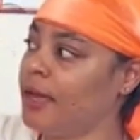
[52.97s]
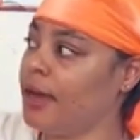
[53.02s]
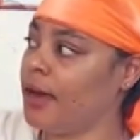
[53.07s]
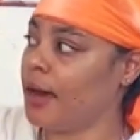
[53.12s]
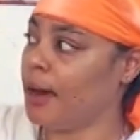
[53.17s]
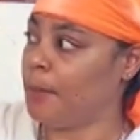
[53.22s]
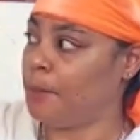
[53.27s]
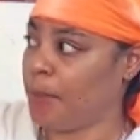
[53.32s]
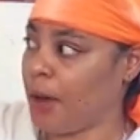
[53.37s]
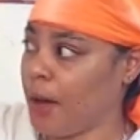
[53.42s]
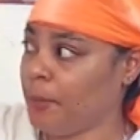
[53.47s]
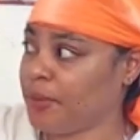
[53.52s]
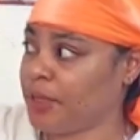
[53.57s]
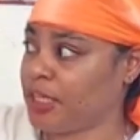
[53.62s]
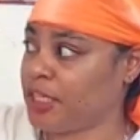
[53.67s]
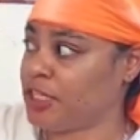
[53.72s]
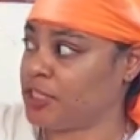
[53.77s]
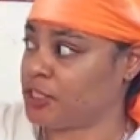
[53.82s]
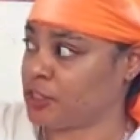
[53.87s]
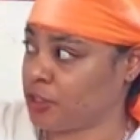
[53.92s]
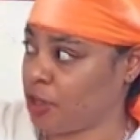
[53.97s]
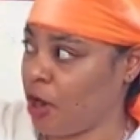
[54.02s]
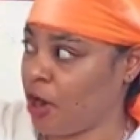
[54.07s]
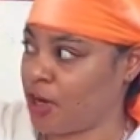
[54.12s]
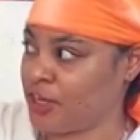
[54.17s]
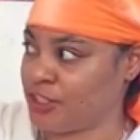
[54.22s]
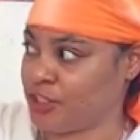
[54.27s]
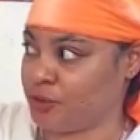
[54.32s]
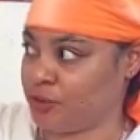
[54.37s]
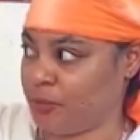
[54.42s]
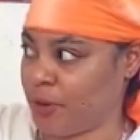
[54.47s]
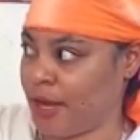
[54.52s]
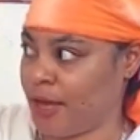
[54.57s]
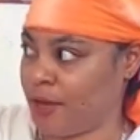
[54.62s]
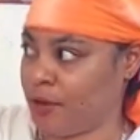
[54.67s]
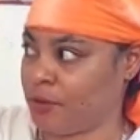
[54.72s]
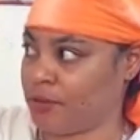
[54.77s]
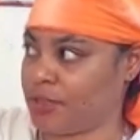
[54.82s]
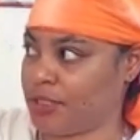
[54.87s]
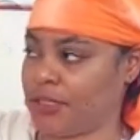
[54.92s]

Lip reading: A pumpkin is large and round.